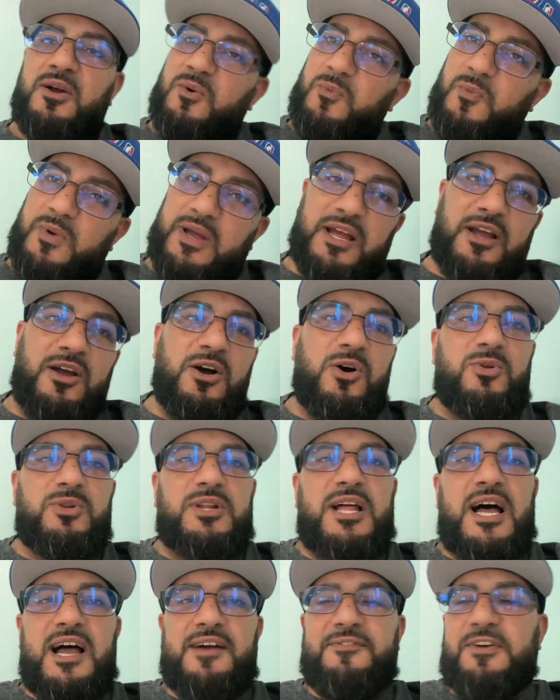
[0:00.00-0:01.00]
We can go
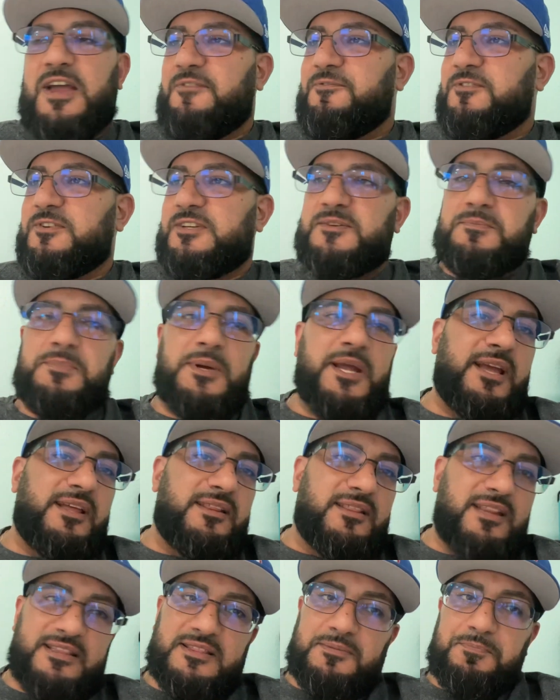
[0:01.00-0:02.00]
live, have a debate,
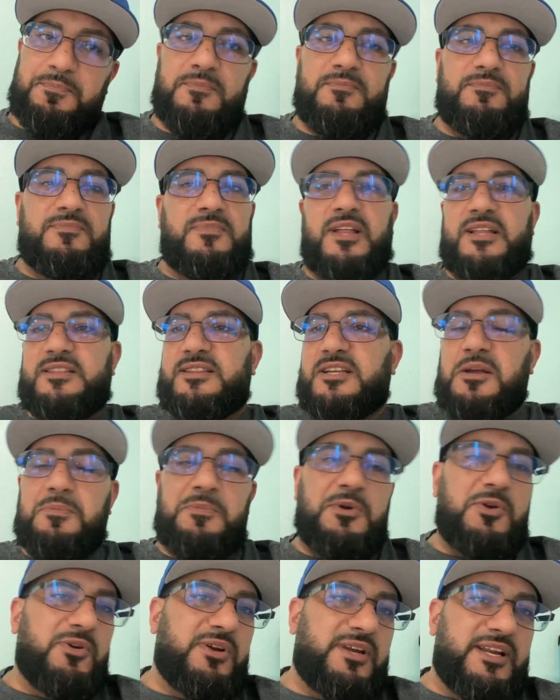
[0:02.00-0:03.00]
let the
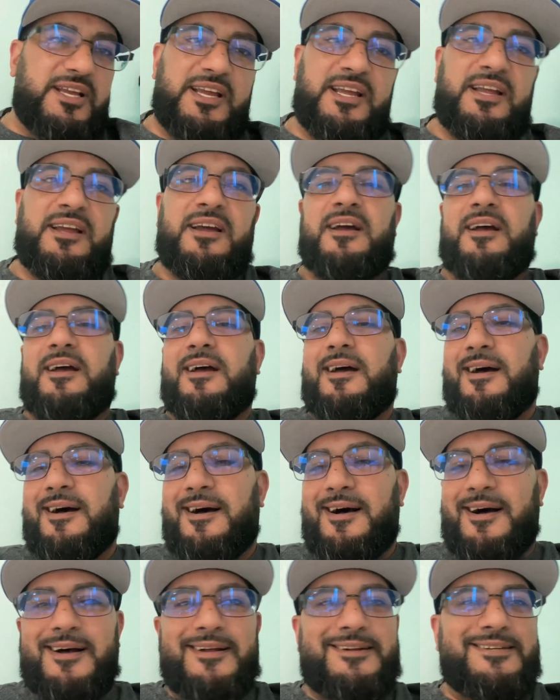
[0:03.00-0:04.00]
community
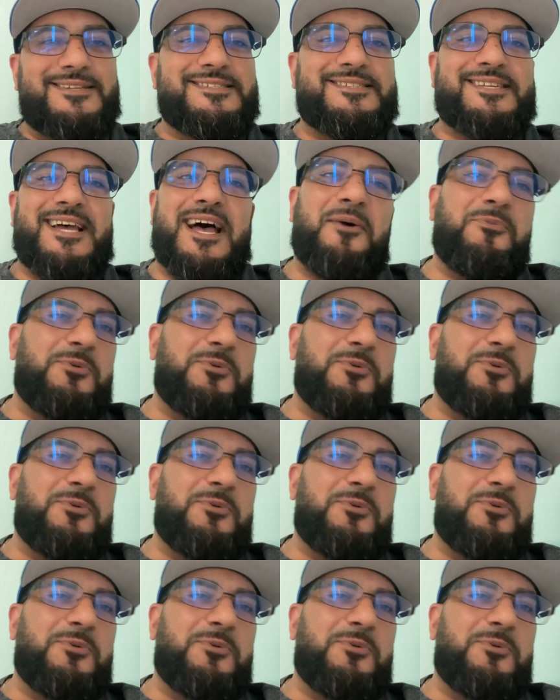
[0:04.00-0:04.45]
decide.